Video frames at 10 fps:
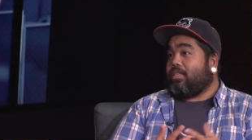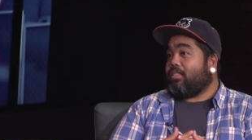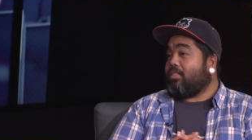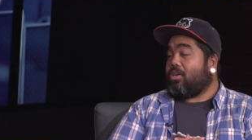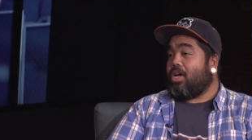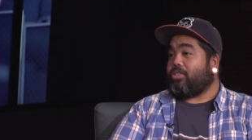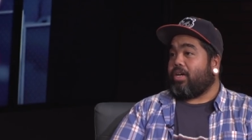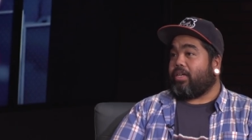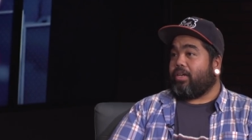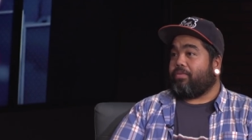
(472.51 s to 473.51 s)
it's a
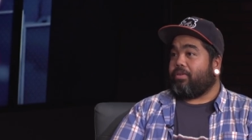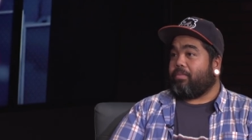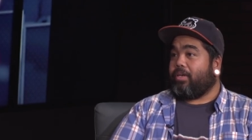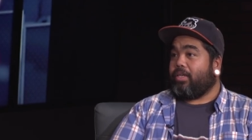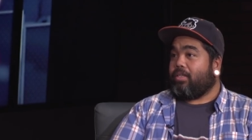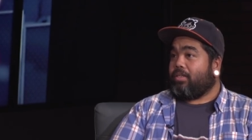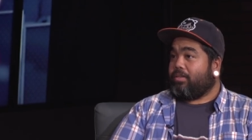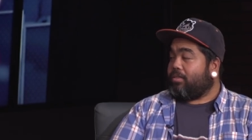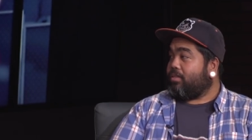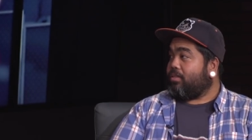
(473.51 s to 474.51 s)
contract year for him, yeah. right?
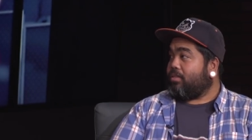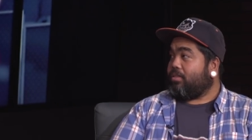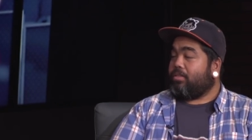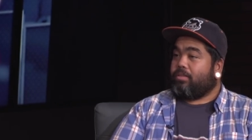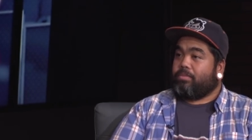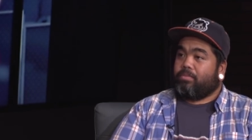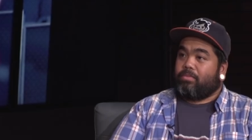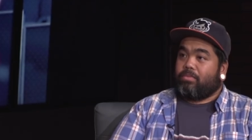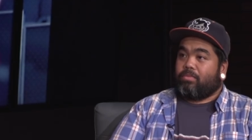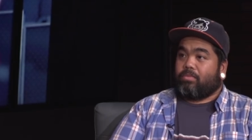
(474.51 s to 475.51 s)
Mm-hmm. And it, it's there's